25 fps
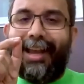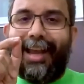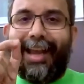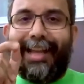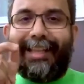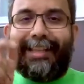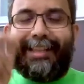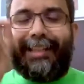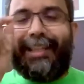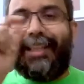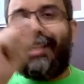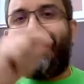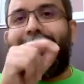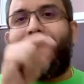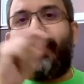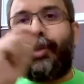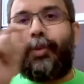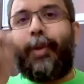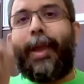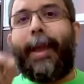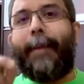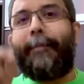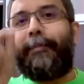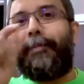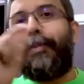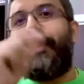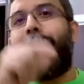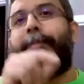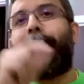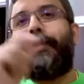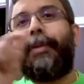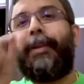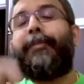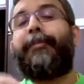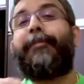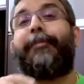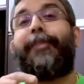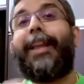And this is where
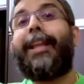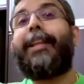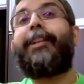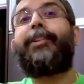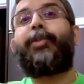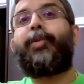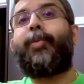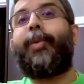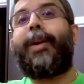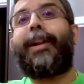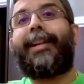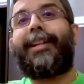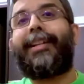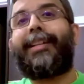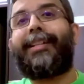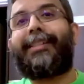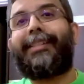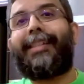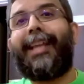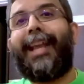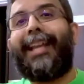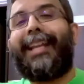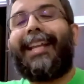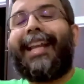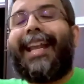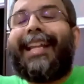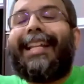people fail to understand.